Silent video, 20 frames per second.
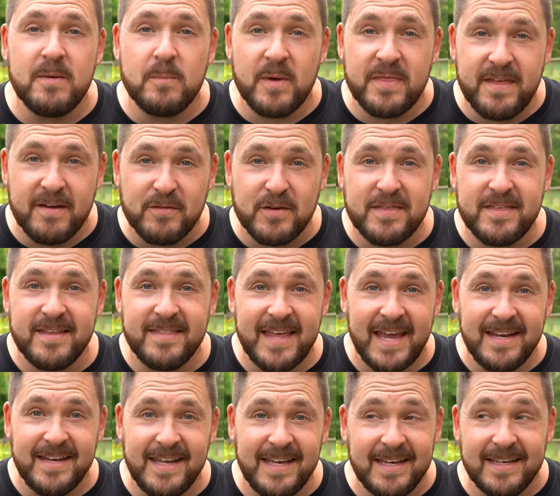them with everything
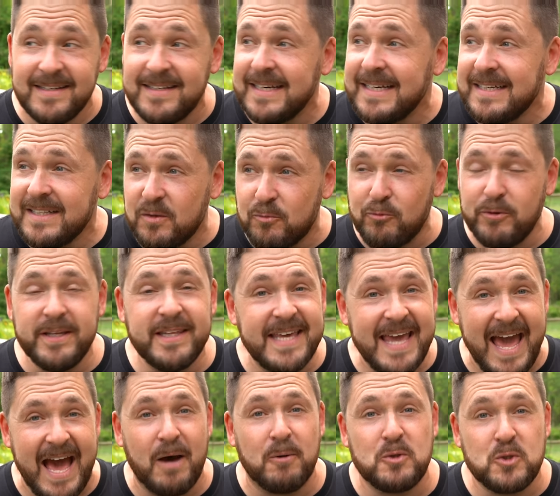they need, really
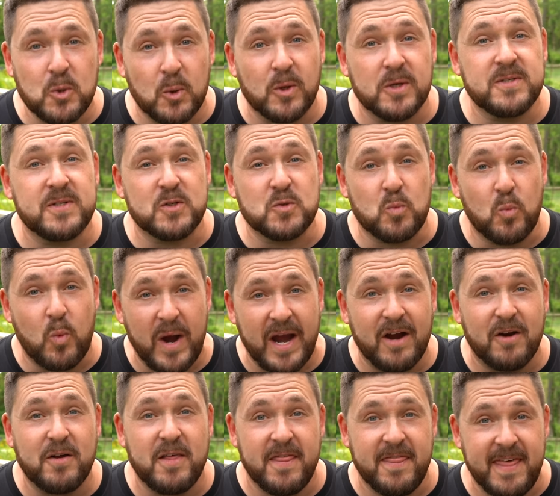outdoors is
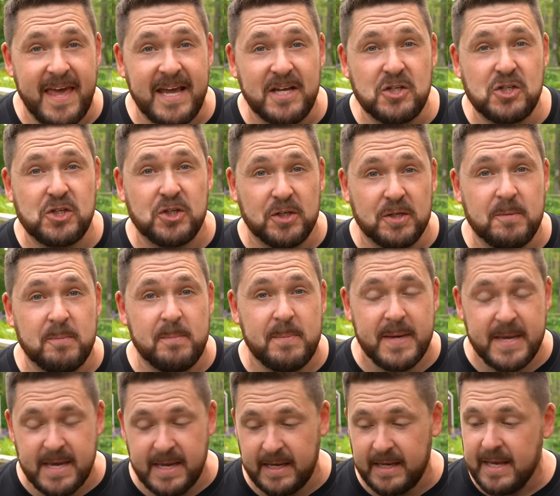where they should
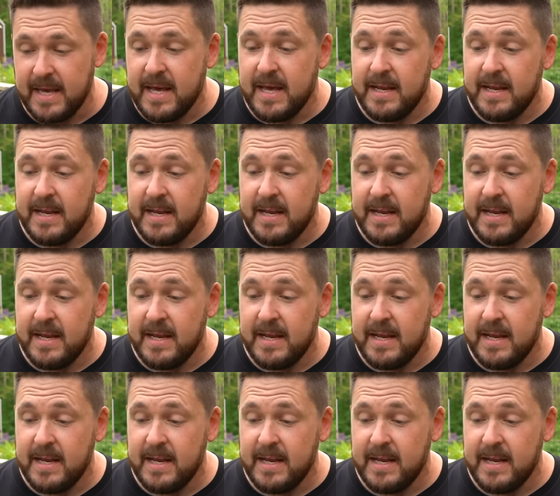be.